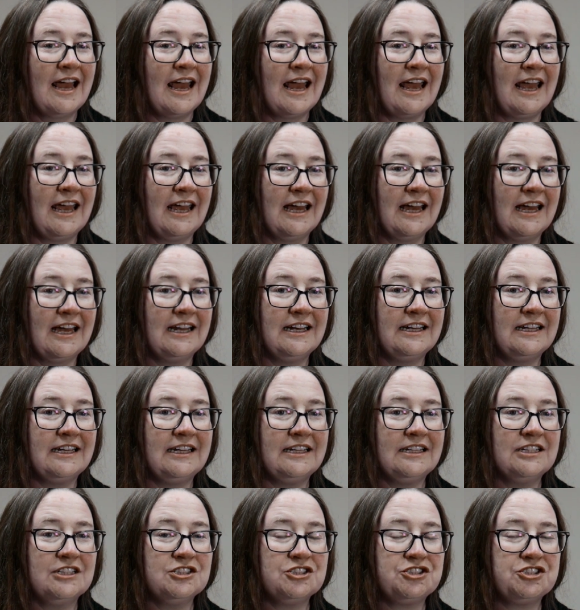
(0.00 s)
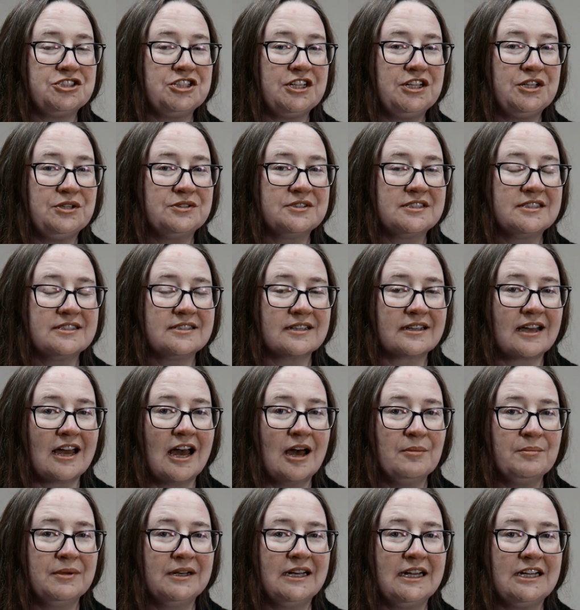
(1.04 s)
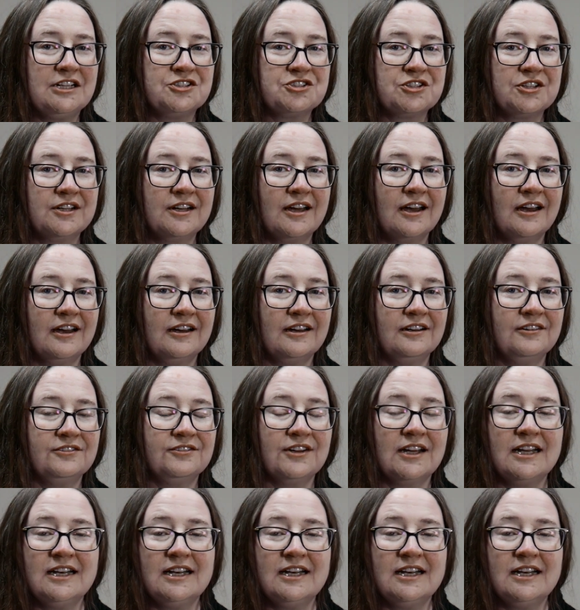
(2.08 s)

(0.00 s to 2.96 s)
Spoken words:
and she uses a combination of